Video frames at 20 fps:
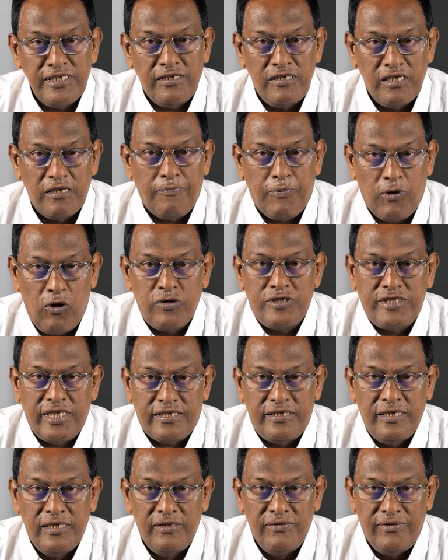
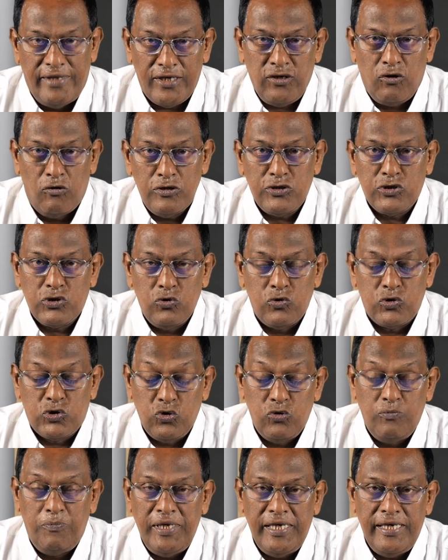project? That also
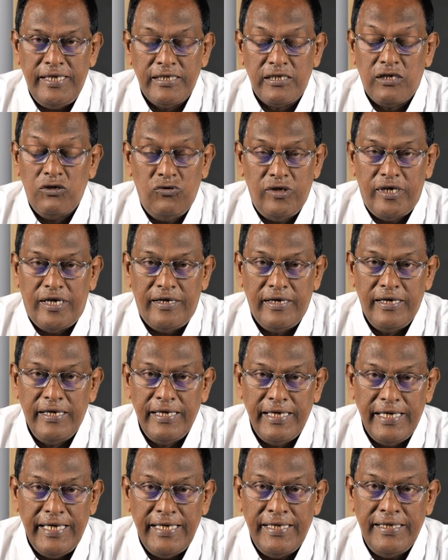should be included
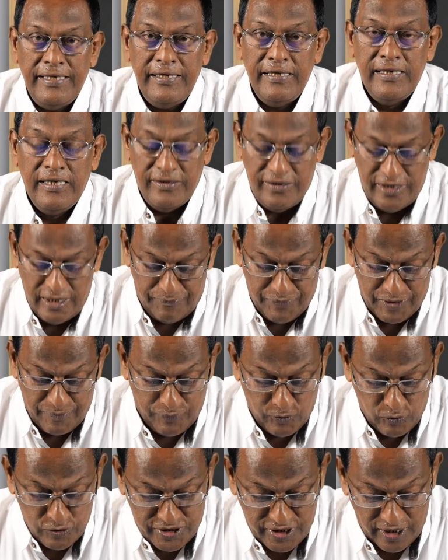in the
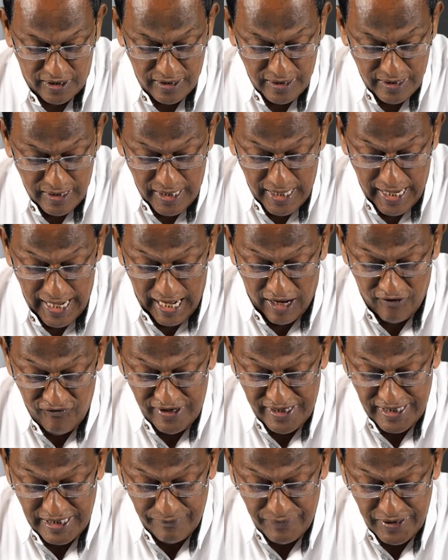proposal.
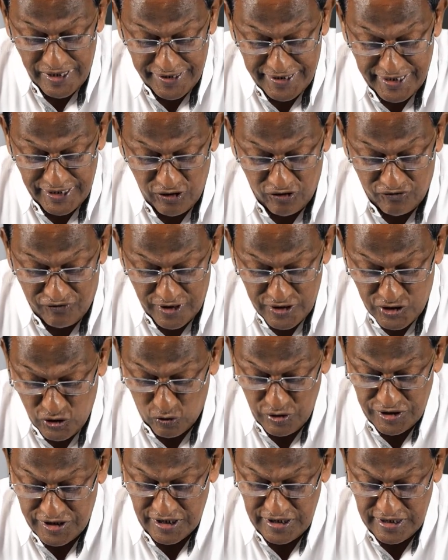Availability of
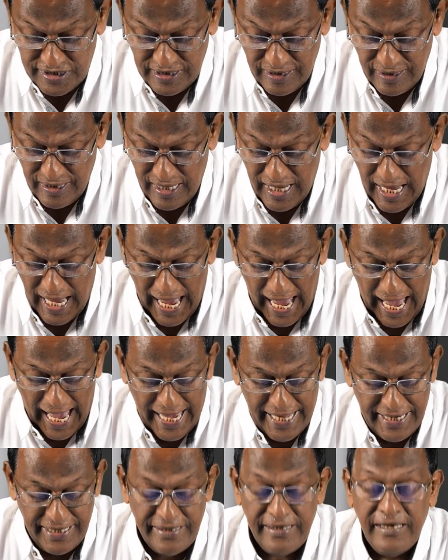resources
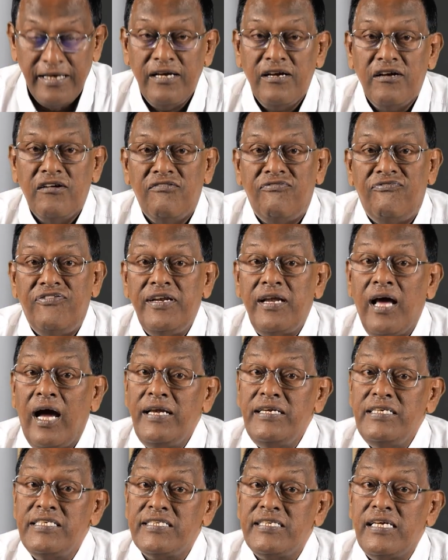and
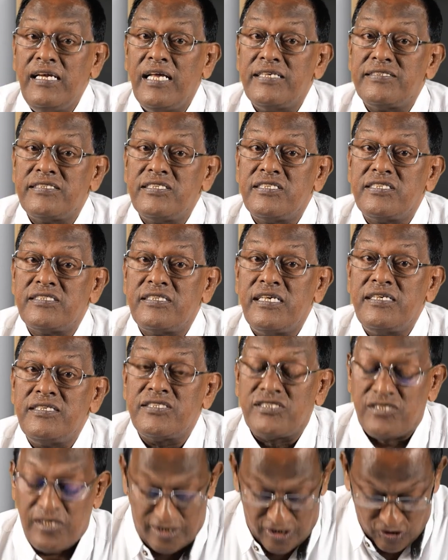financial
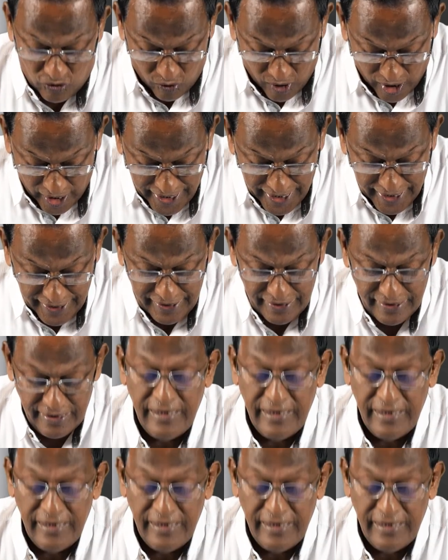assistance required,